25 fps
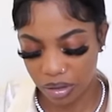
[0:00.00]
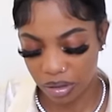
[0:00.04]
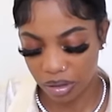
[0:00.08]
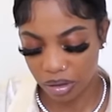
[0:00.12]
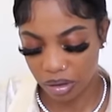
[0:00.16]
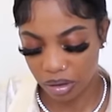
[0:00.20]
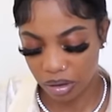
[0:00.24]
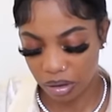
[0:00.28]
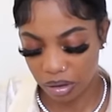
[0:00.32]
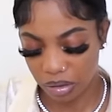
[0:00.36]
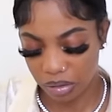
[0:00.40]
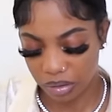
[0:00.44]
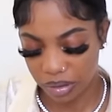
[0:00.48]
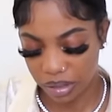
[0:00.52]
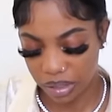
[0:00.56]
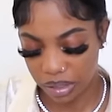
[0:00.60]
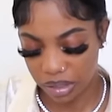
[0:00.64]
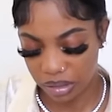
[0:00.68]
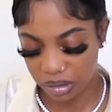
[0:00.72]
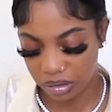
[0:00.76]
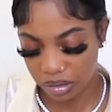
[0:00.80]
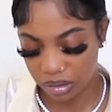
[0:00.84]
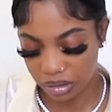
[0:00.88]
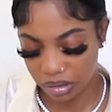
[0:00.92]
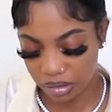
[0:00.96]

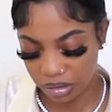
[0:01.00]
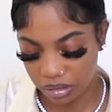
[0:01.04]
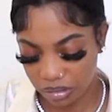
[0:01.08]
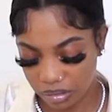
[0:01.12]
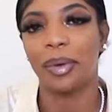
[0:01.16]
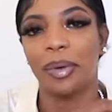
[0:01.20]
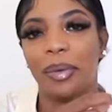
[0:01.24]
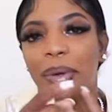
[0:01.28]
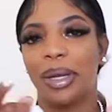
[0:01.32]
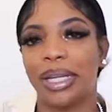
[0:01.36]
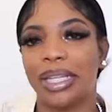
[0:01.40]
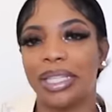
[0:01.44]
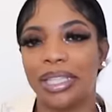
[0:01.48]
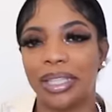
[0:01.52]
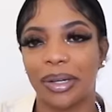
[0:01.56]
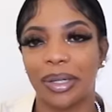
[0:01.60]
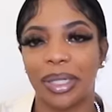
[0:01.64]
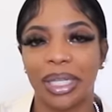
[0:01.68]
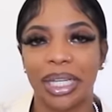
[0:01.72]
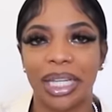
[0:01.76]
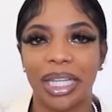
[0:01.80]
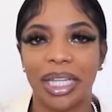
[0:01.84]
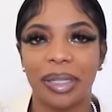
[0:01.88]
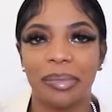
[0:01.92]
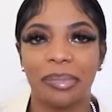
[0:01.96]
Always. We will insert
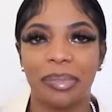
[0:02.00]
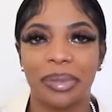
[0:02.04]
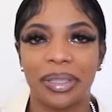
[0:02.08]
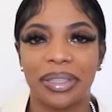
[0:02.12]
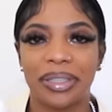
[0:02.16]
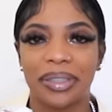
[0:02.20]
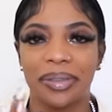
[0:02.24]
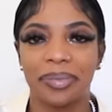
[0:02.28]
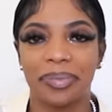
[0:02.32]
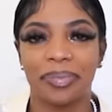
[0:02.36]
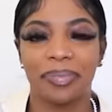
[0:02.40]
the clips.